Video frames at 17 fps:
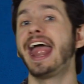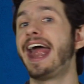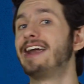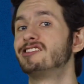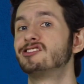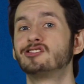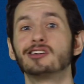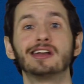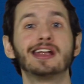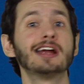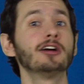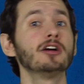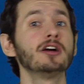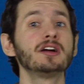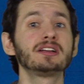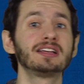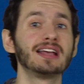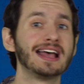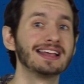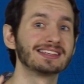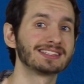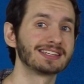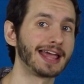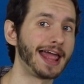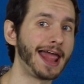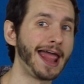it's generic
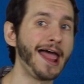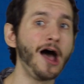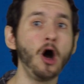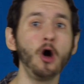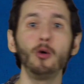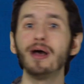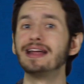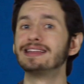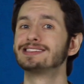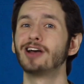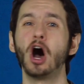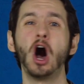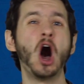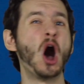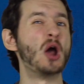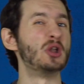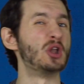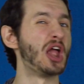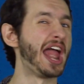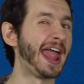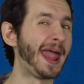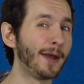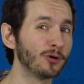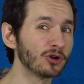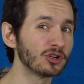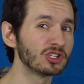as hell, it's
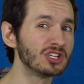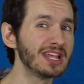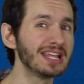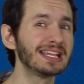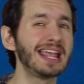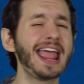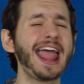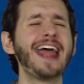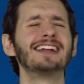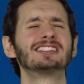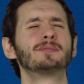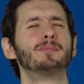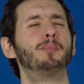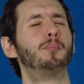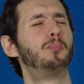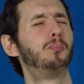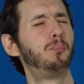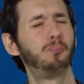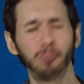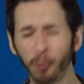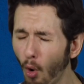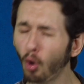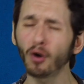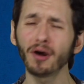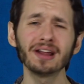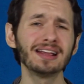uninteresting, it's
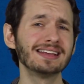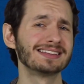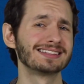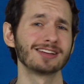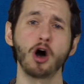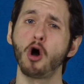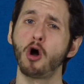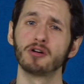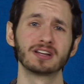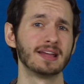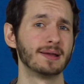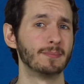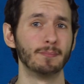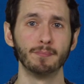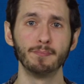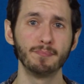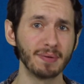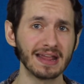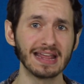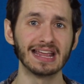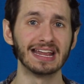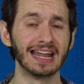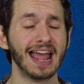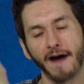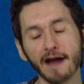boring as all can be.